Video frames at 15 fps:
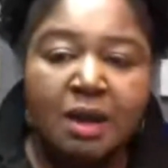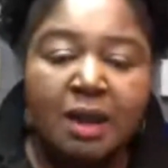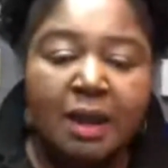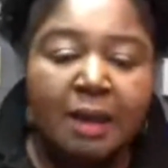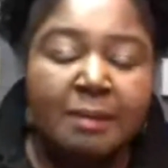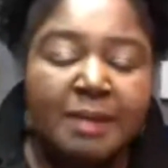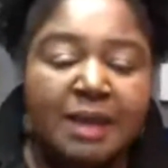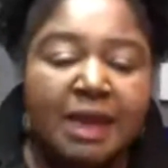I
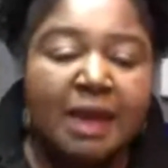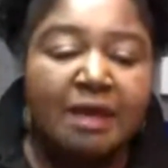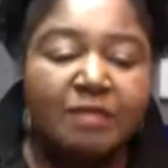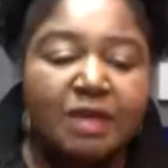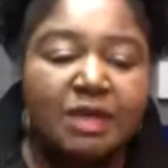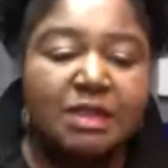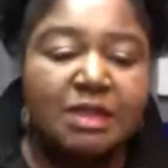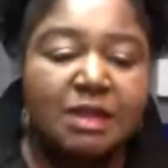mean, I have a
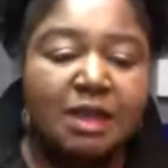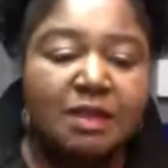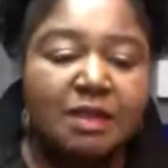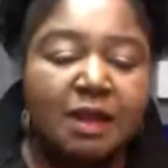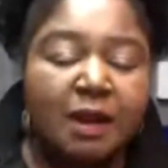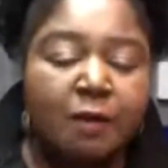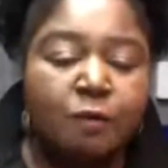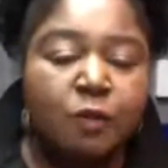clinic that
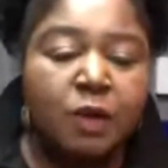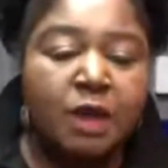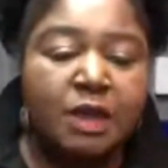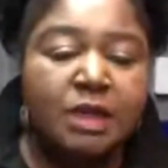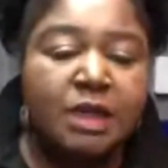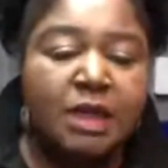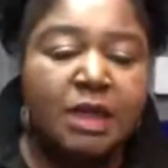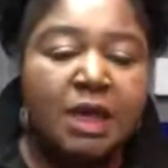I run
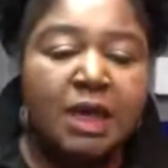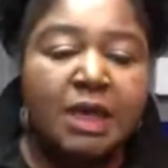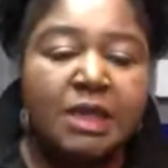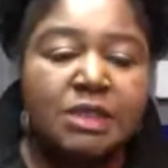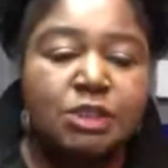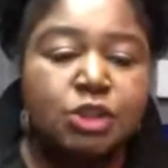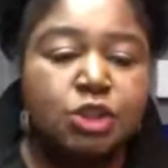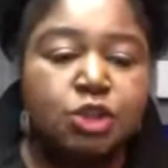and
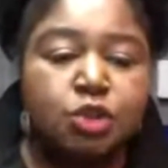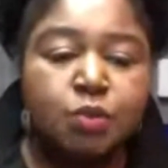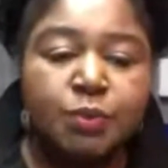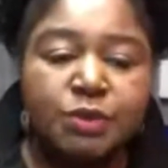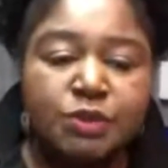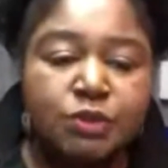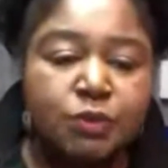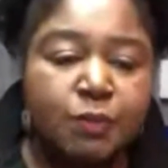it's super,
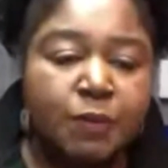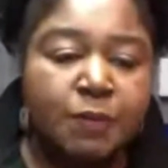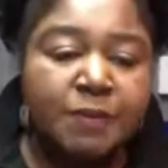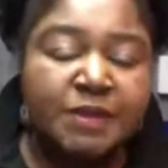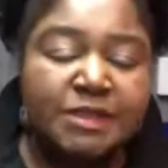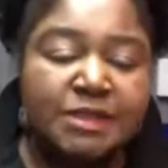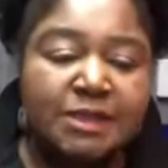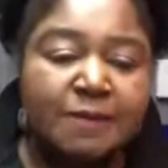super
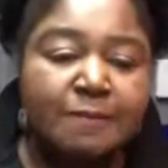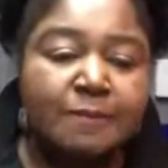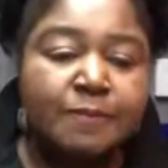busy.